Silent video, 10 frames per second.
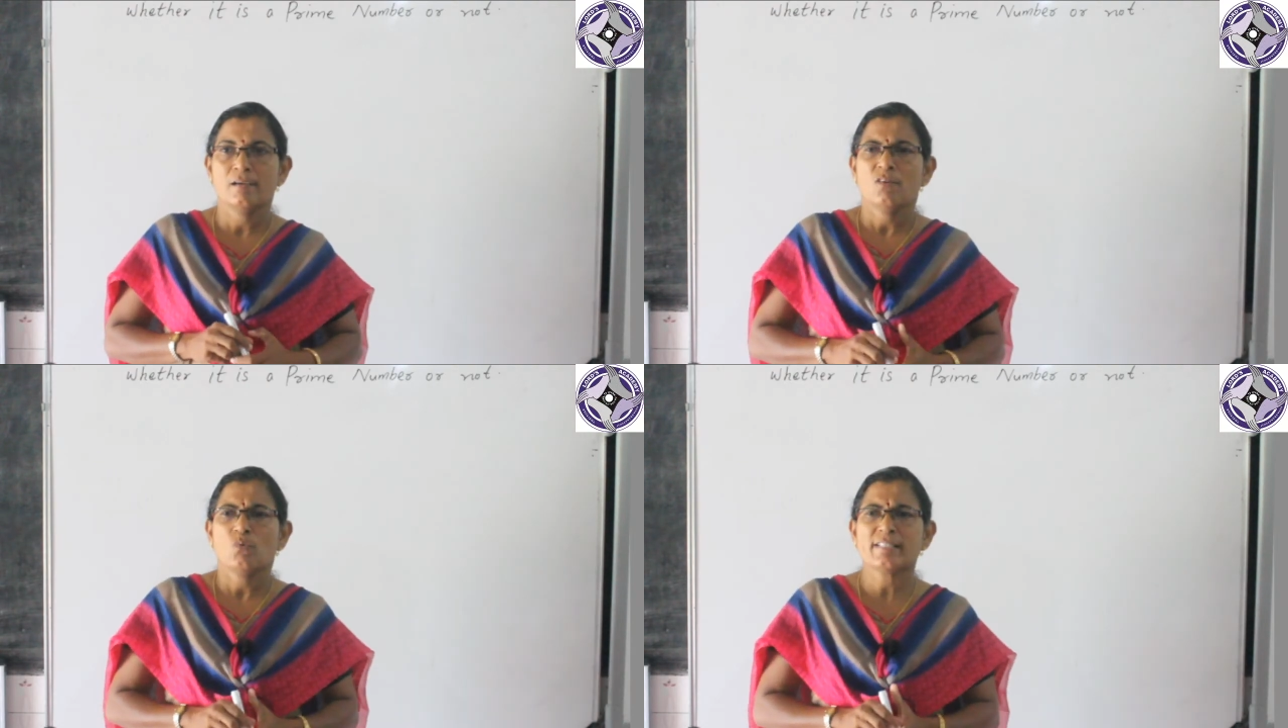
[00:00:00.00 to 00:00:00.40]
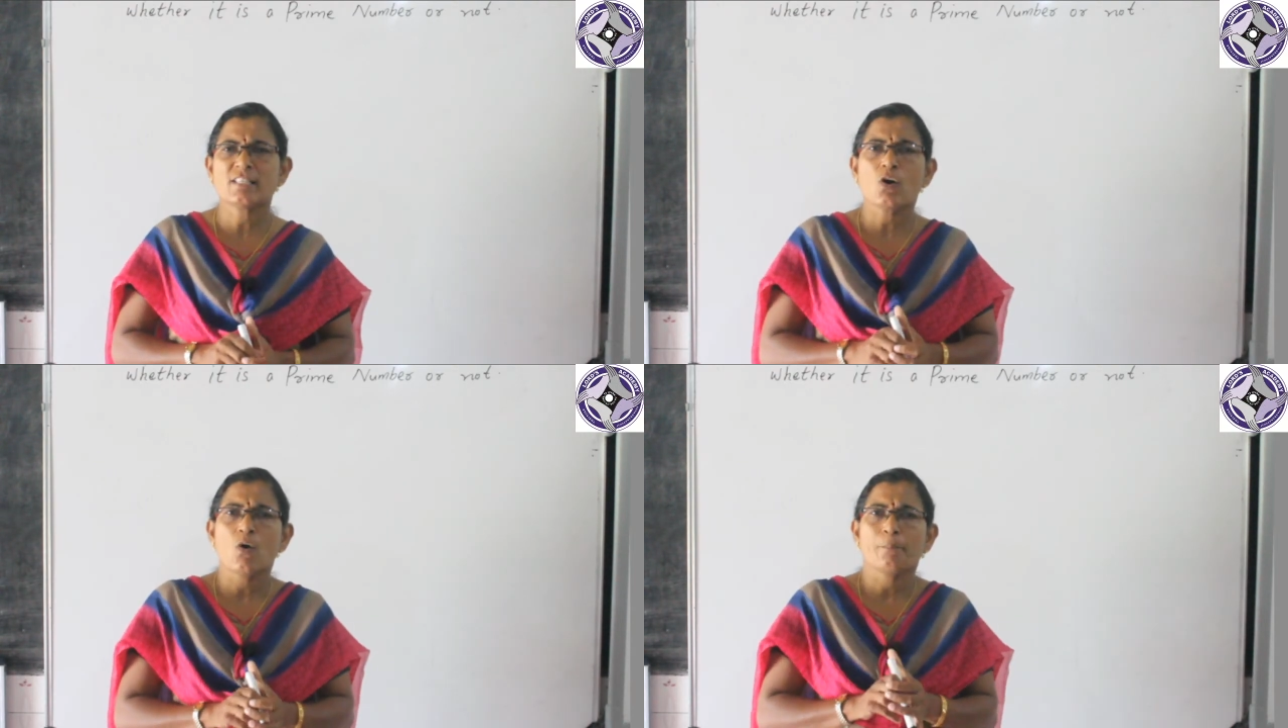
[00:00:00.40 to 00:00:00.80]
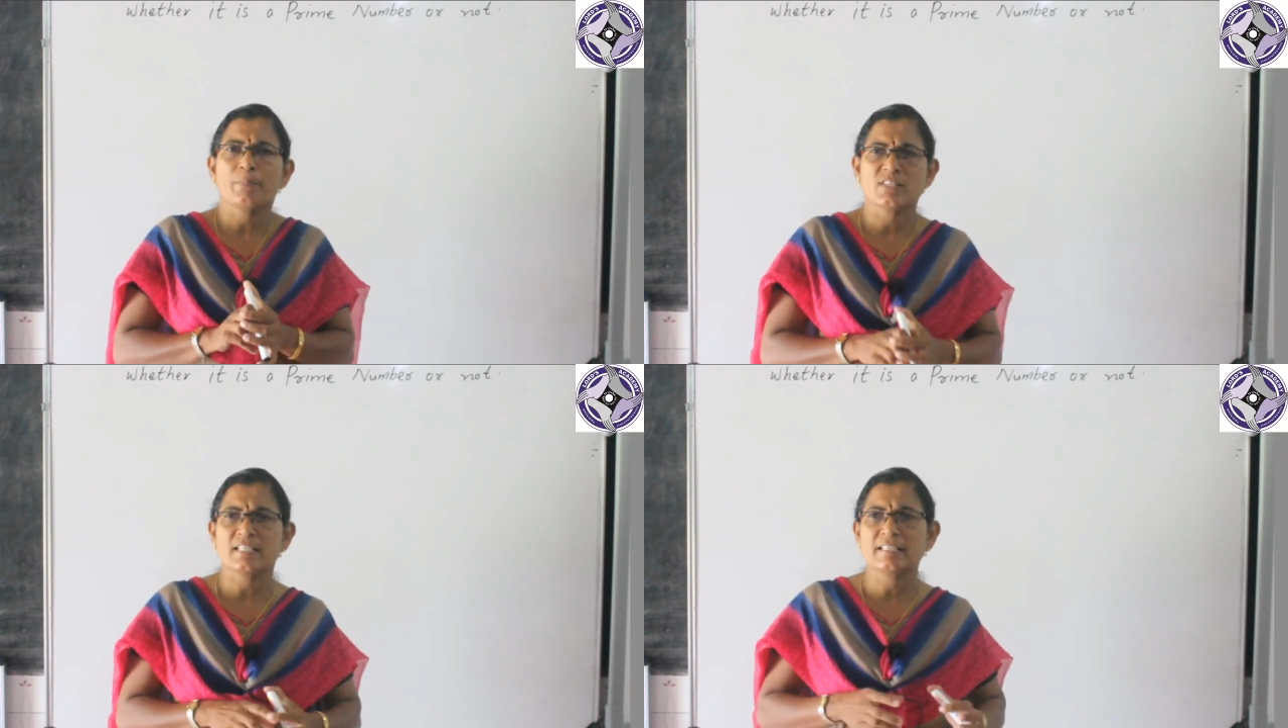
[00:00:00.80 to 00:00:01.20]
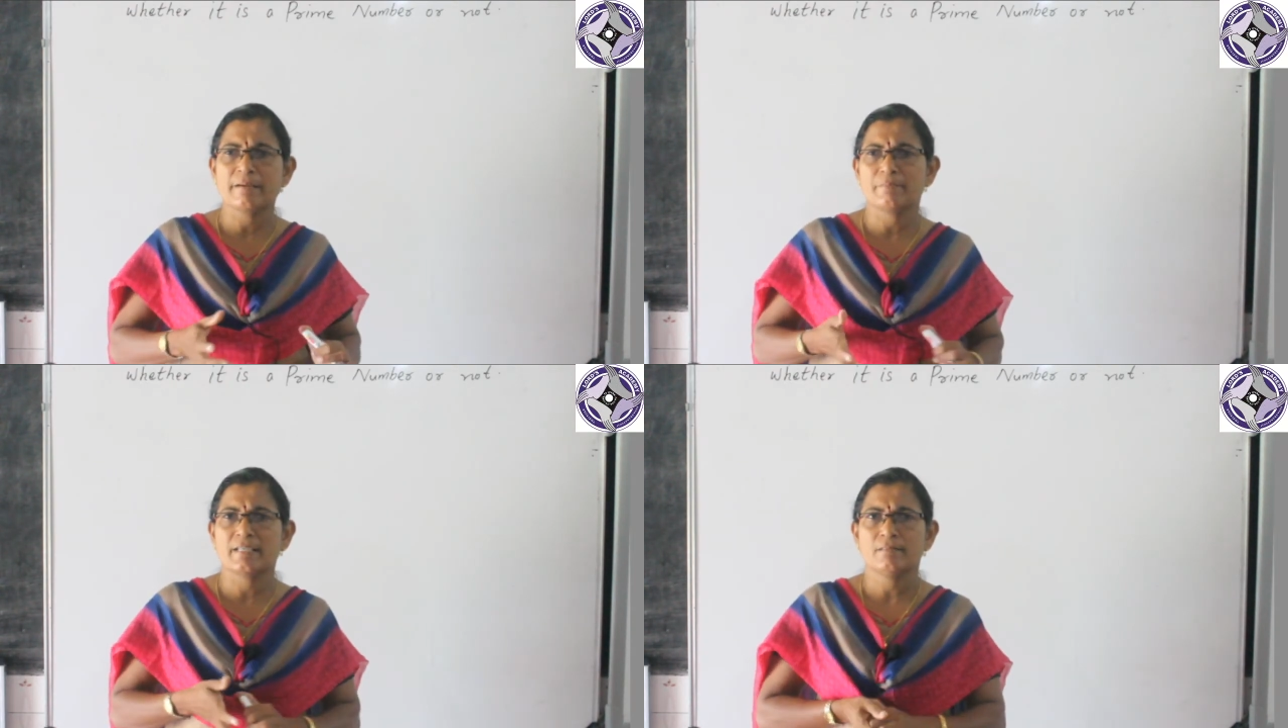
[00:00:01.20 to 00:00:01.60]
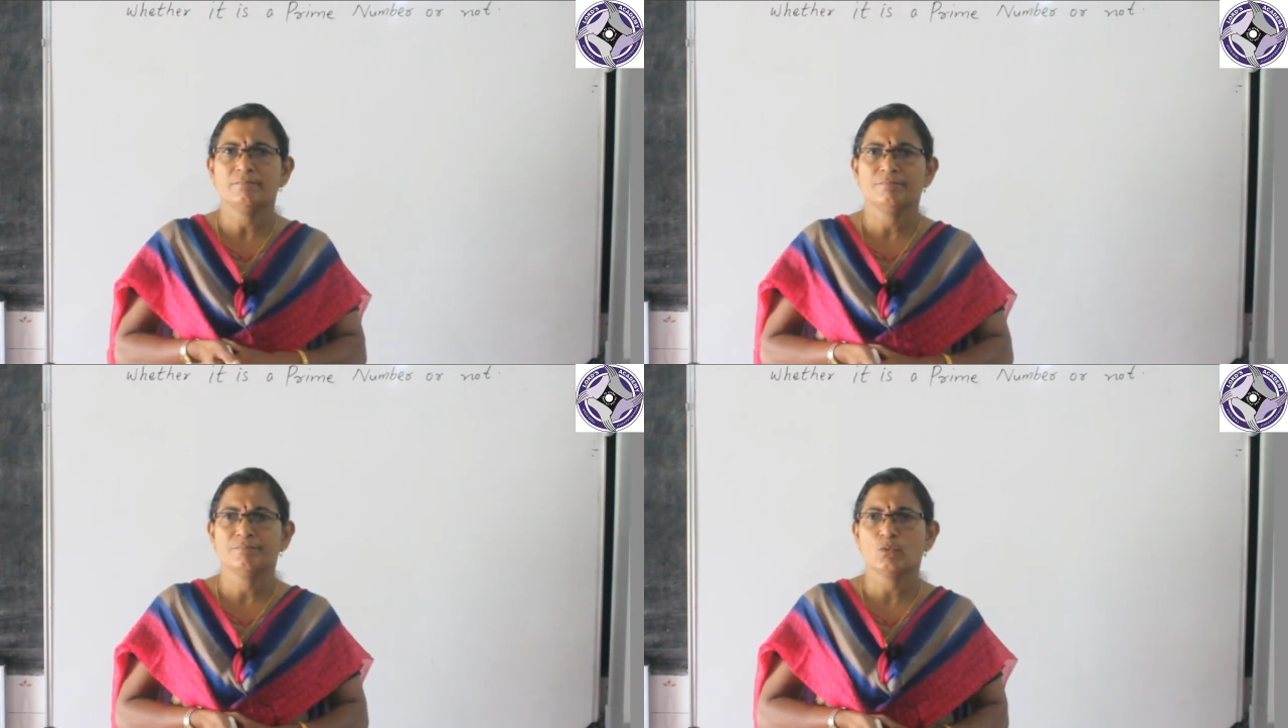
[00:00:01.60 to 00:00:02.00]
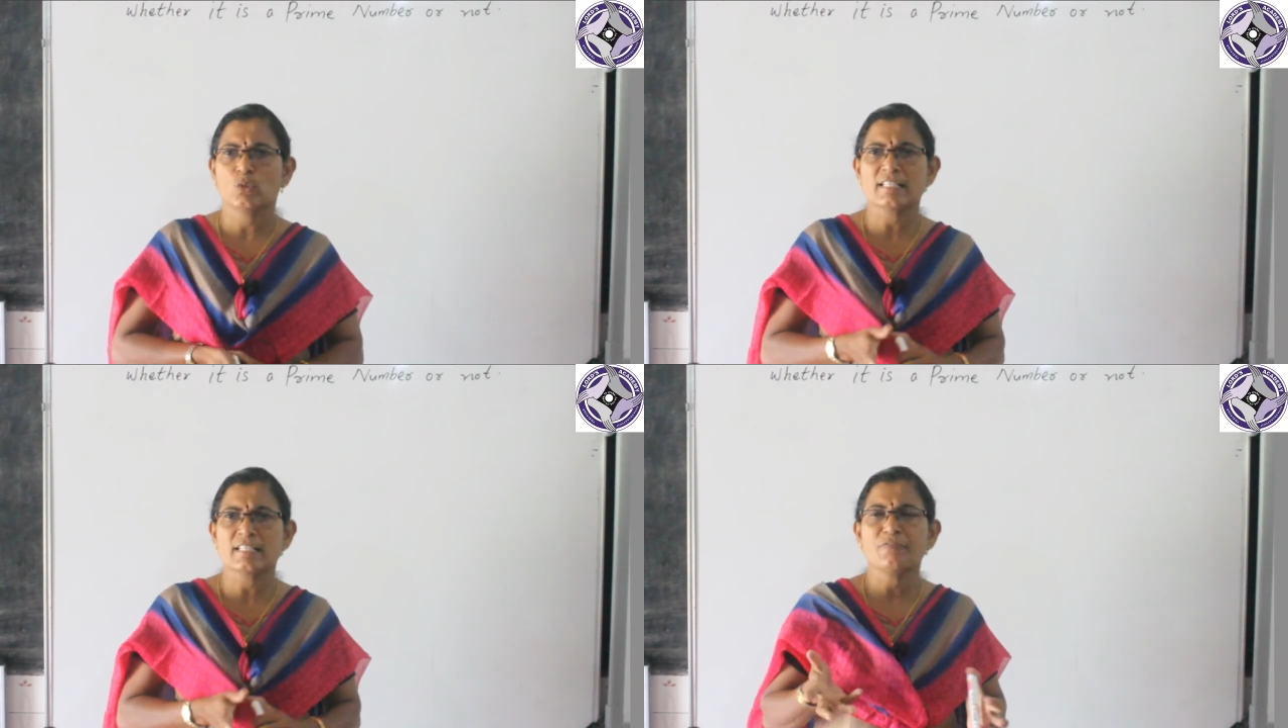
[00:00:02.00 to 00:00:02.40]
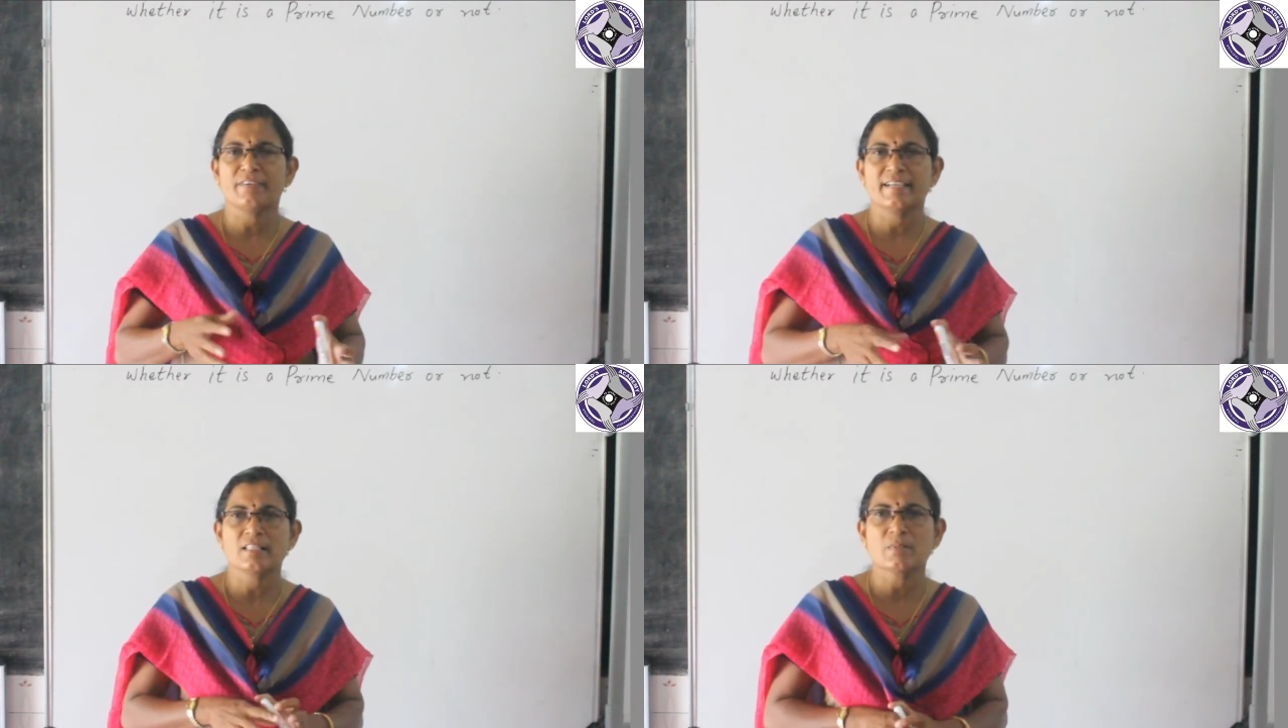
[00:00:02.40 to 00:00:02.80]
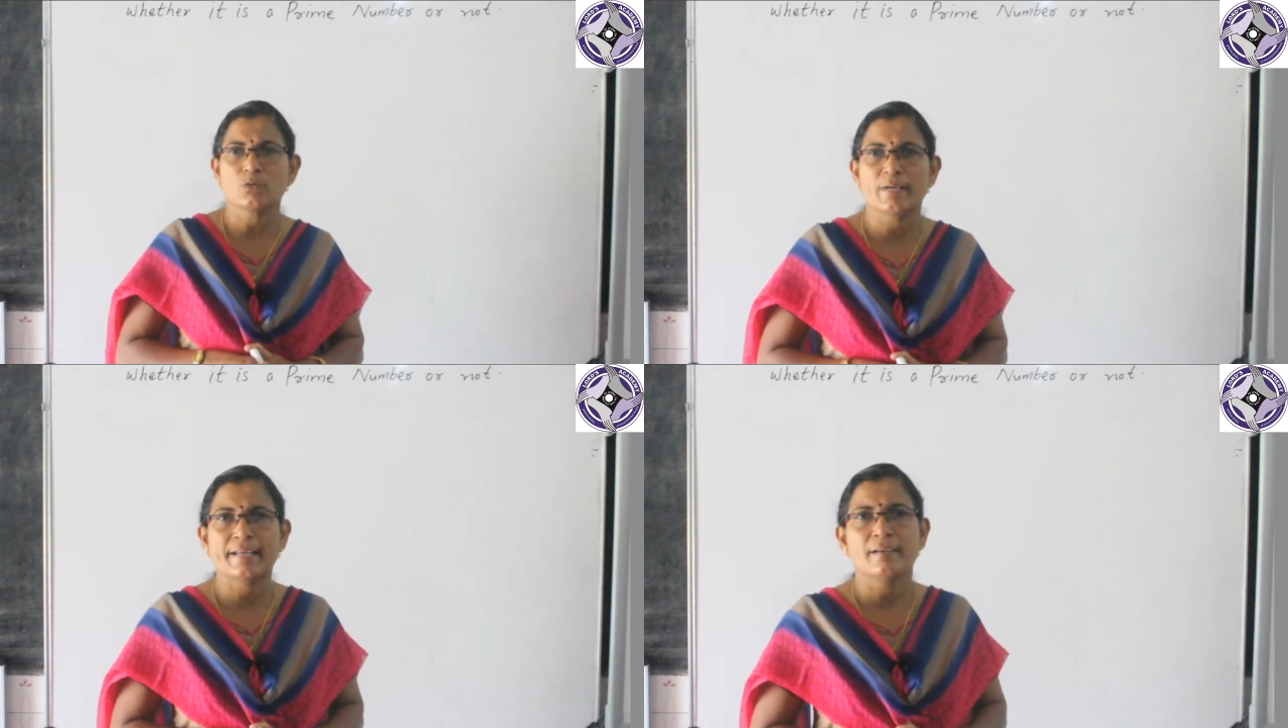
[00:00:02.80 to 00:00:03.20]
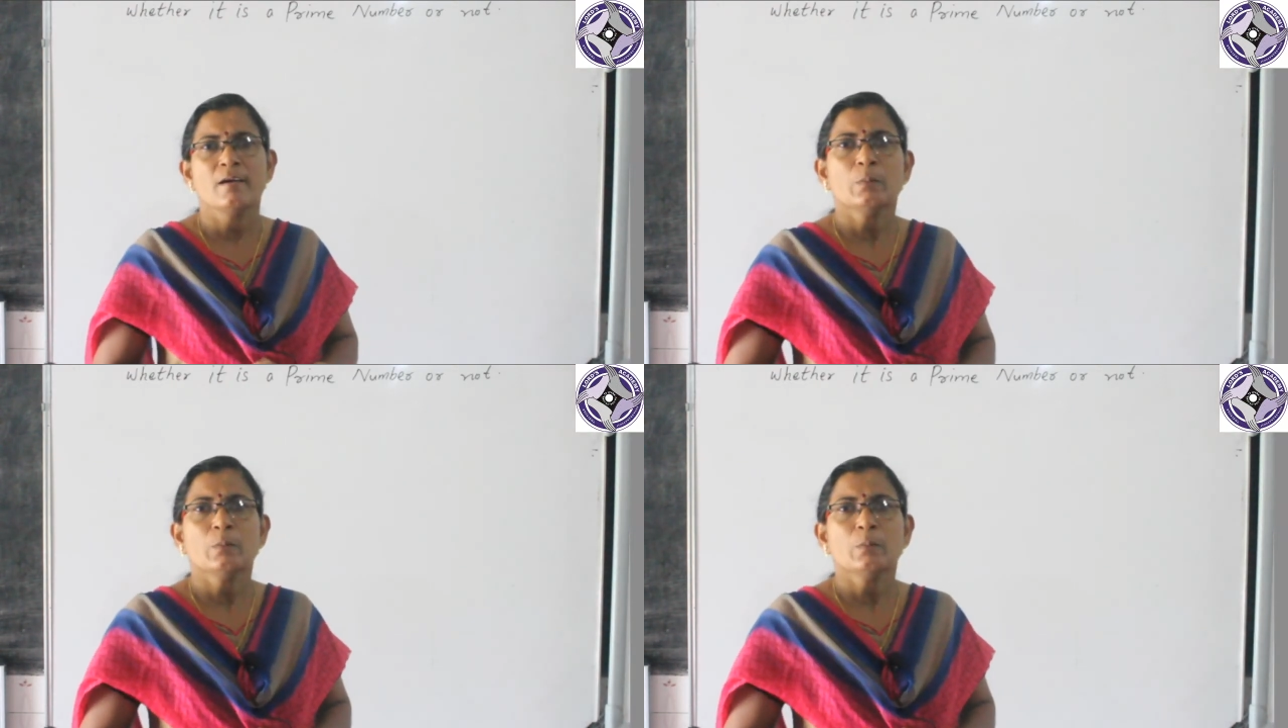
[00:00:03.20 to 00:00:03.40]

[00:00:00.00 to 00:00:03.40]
what's a composite number, what's the difference between